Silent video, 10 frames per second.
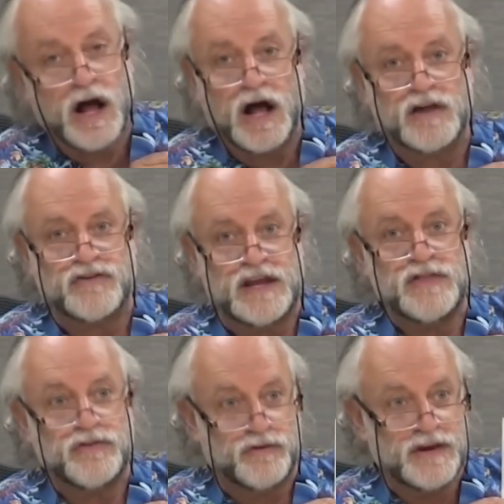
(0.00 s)
heart
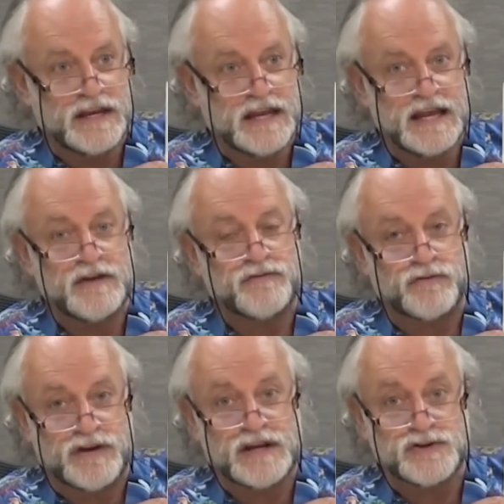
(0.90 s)
in 3D
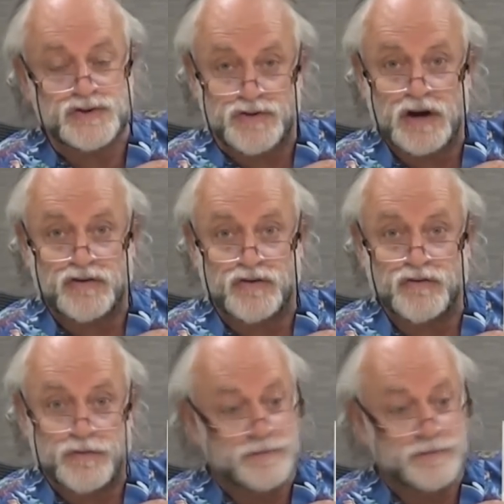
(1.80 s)
reconstruction